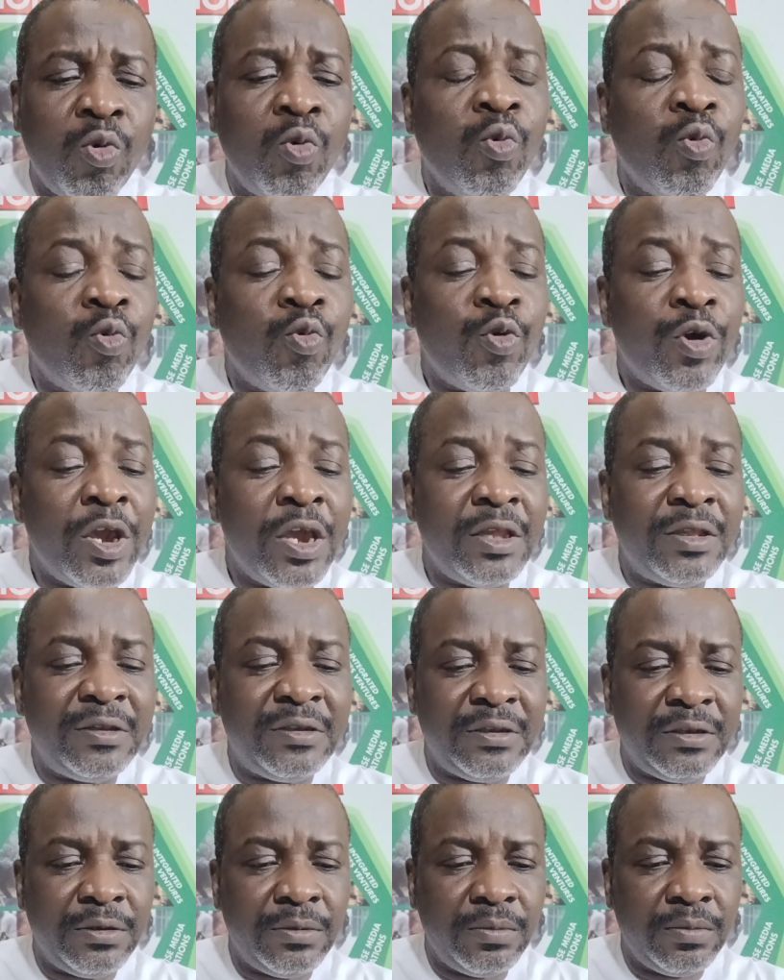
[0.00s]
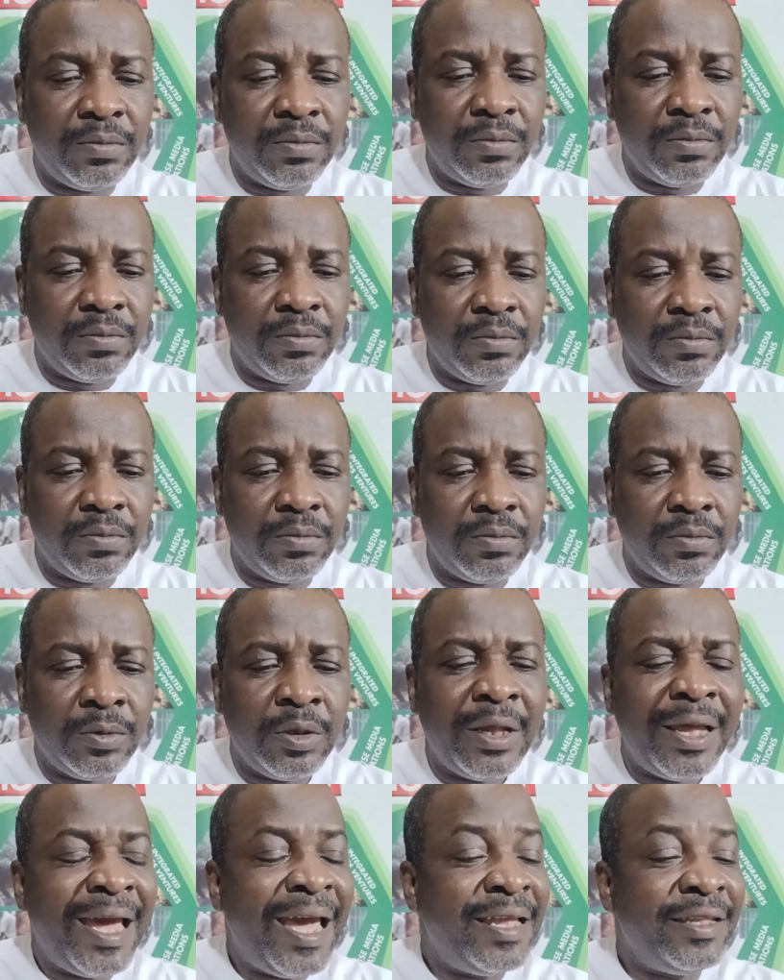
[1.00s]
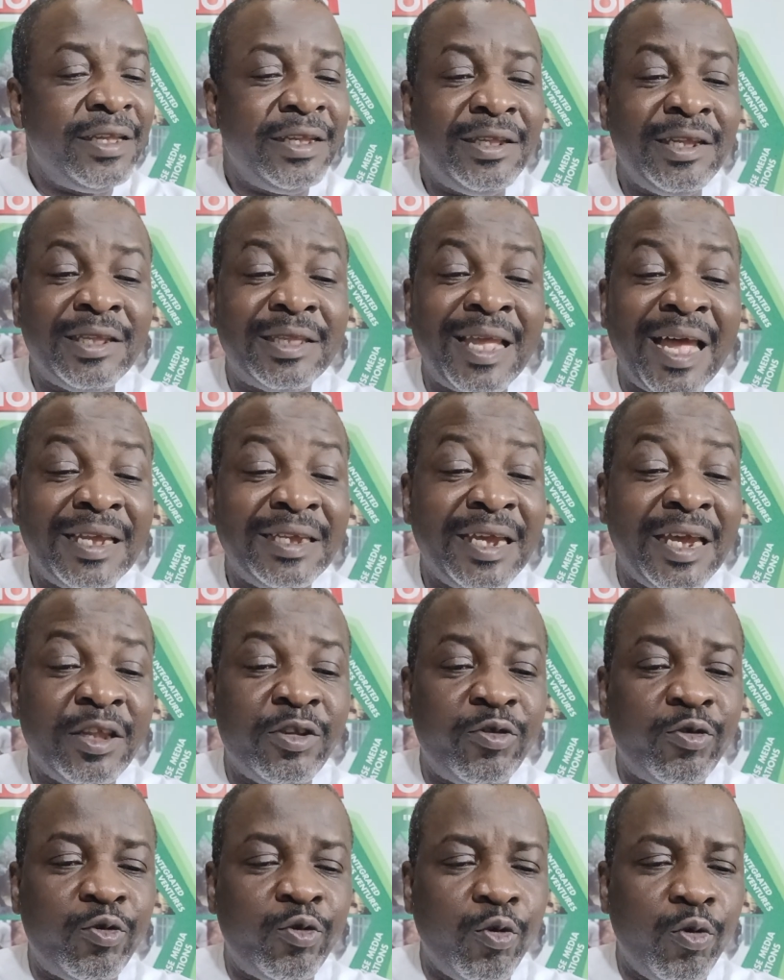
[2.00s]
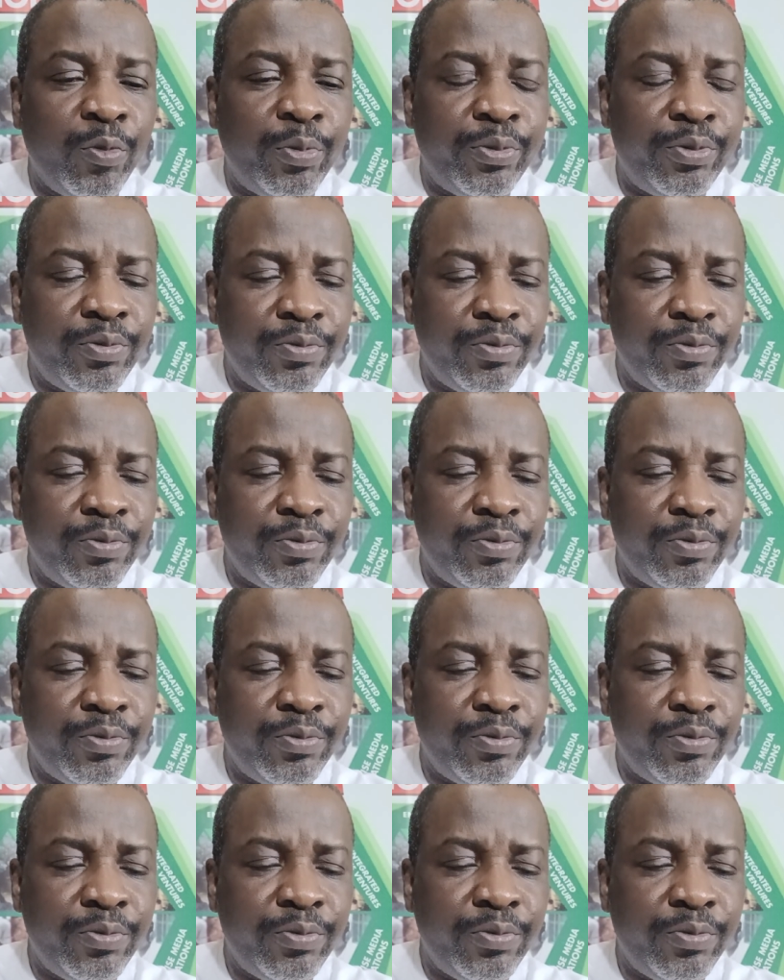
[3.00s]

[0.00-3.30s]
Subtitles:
with any detergent soap